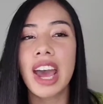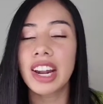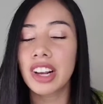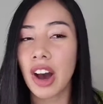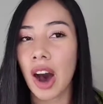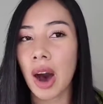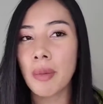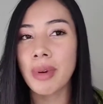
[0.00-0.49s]

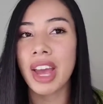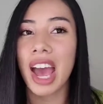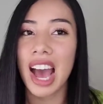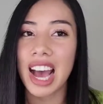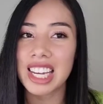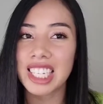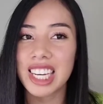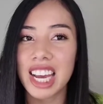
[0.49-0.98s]
and comment
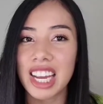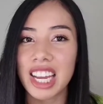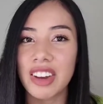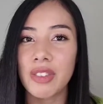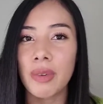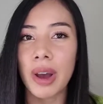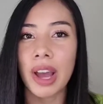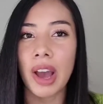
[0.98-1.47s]
hashtag
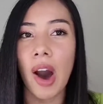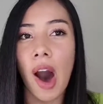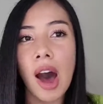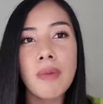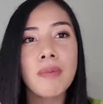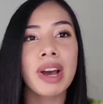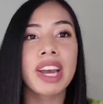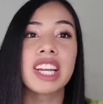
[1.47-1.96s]
giveaway
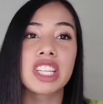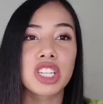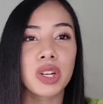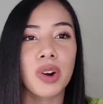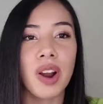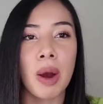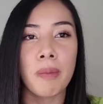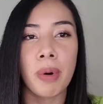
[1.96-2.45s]
on my
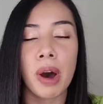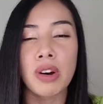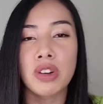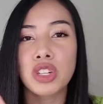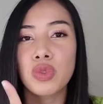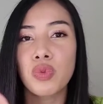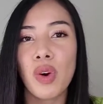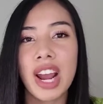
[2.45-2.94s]
Instagram
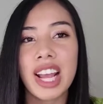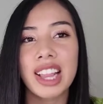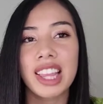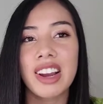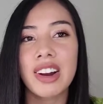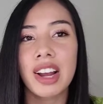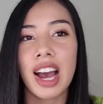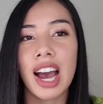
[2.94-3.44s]
post
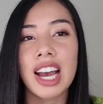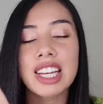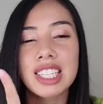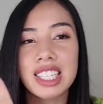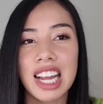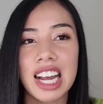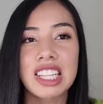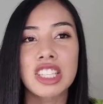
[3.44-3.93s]
right there,
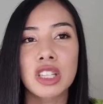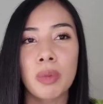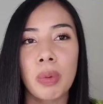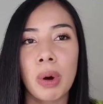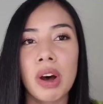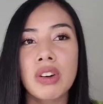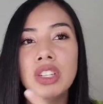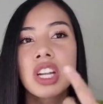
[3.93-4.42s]
guys. That's the
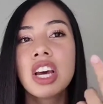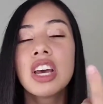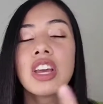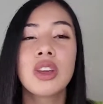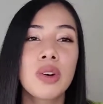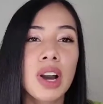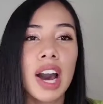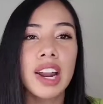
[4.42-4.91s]
post.
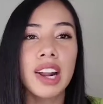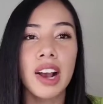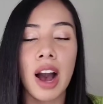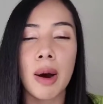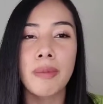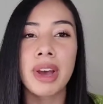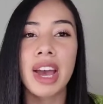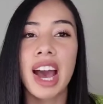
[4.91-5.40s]
You gotta
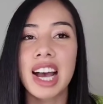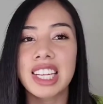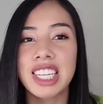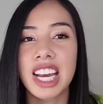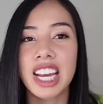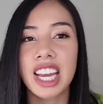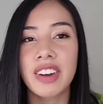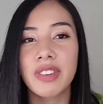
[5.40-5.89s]
comment
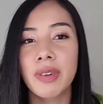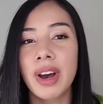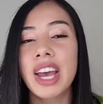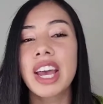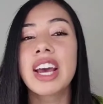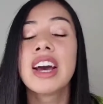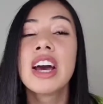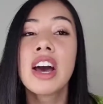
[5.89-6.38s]
hashtag
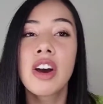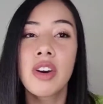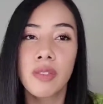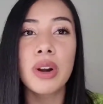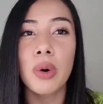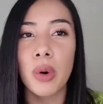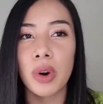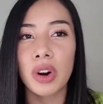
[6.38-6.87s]
giveaway
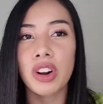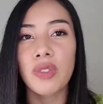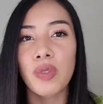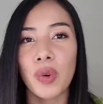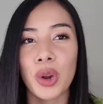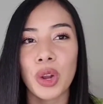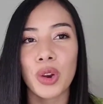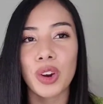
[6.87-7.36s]
in order
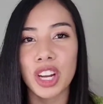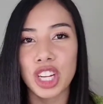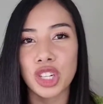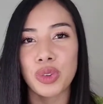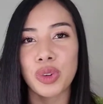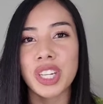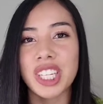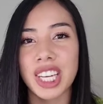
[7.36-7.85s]
for your
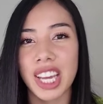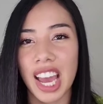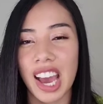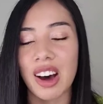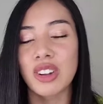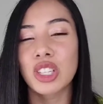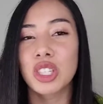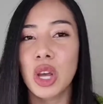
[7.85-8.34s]
entry to
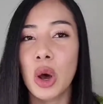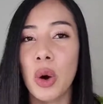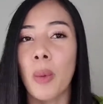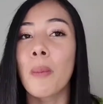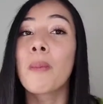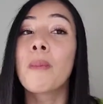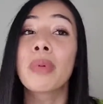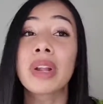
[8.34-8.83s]
count.
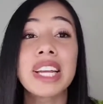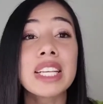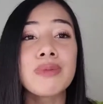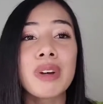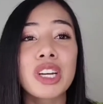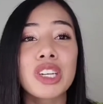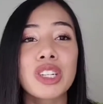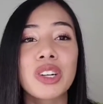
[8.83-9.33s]
So
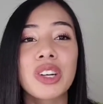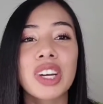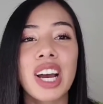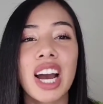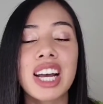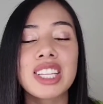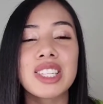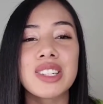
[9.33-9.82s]
please make sure
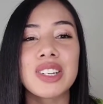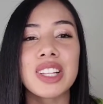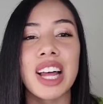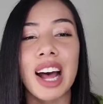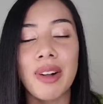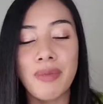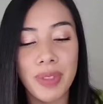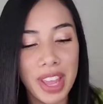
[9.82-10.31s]
you guys do
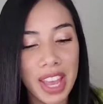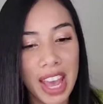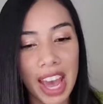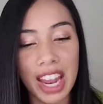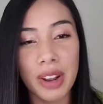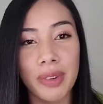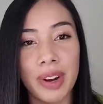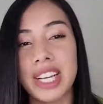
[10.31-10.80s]
that.
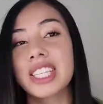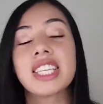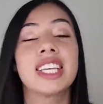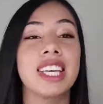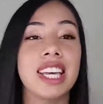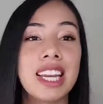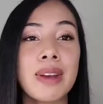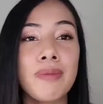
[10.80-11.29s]
Anyways,
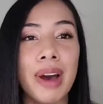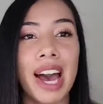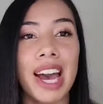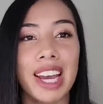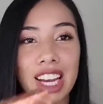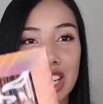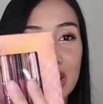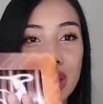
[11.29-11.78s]
getting
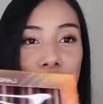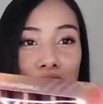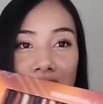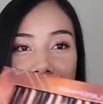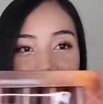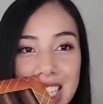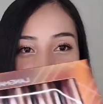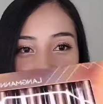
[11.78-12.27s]
back to
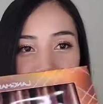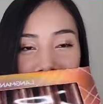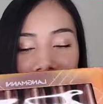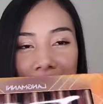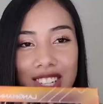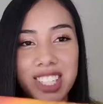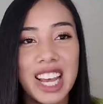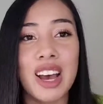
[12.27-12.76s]
this lip
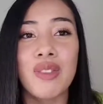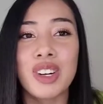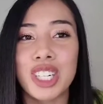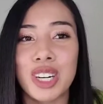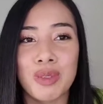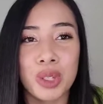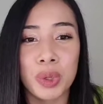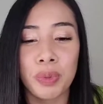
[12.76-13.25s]
liner set,
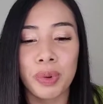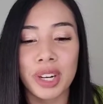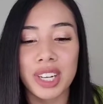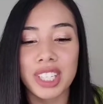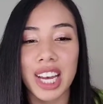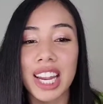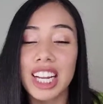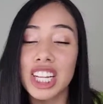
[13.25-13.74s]
which I'm super
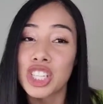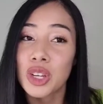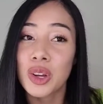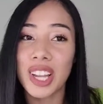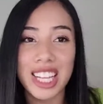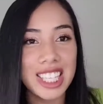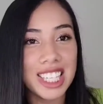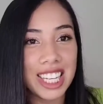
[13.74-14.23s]
excited,
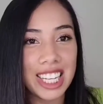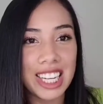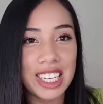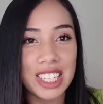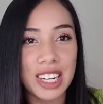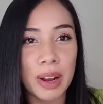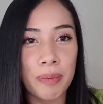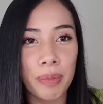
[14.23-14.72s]
so let's
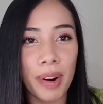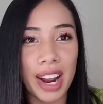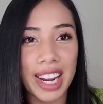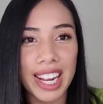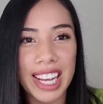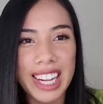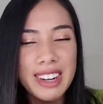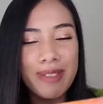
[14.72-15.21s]
jump
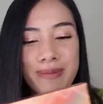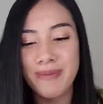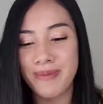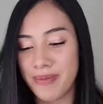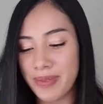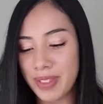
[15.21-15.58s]
right in.